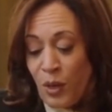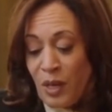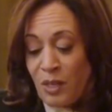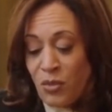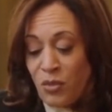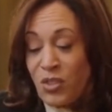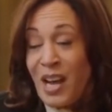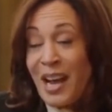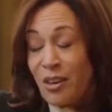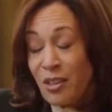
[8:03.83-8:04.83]
is
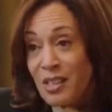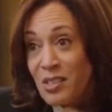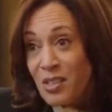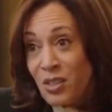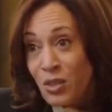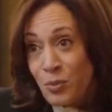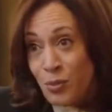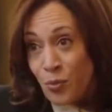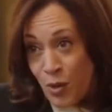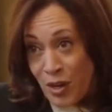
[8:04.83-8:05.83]
tireless in
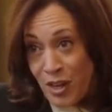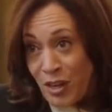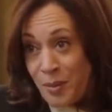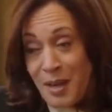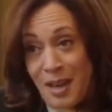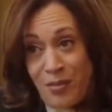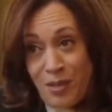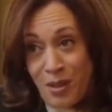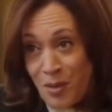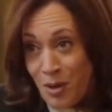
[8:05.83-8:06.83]
terms of working on behalf
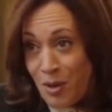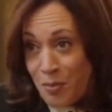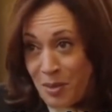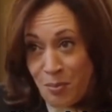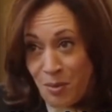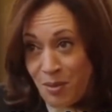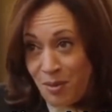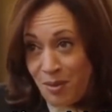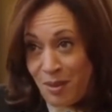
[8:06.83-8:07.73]
of the American people.